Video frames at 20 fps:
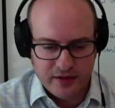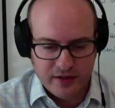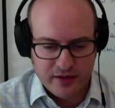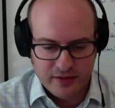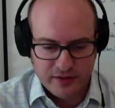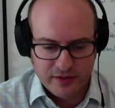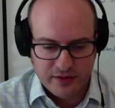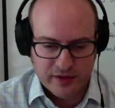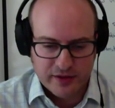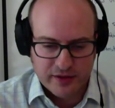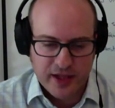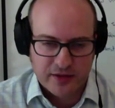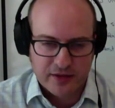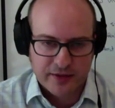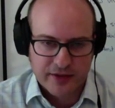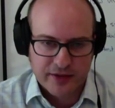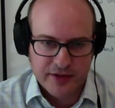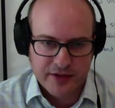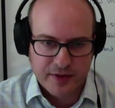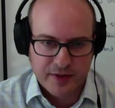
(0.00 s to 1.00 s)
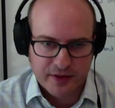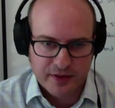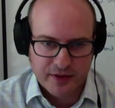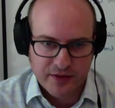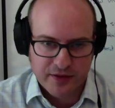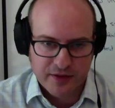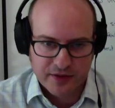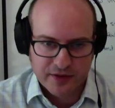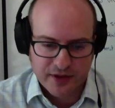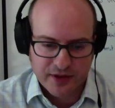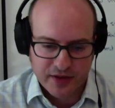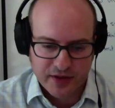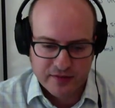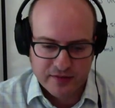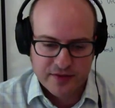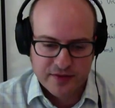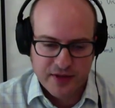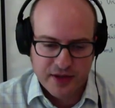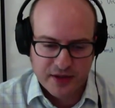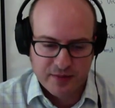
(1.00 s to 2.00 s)
in your gallery experience to kind of
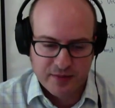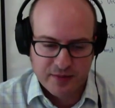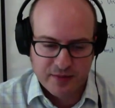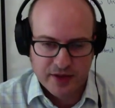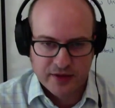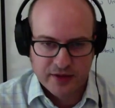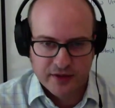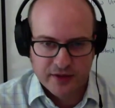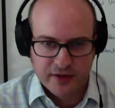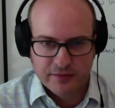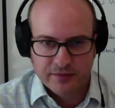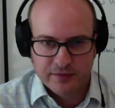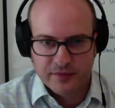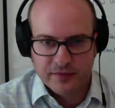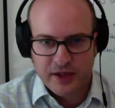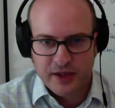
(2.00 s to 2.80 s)
take a minute and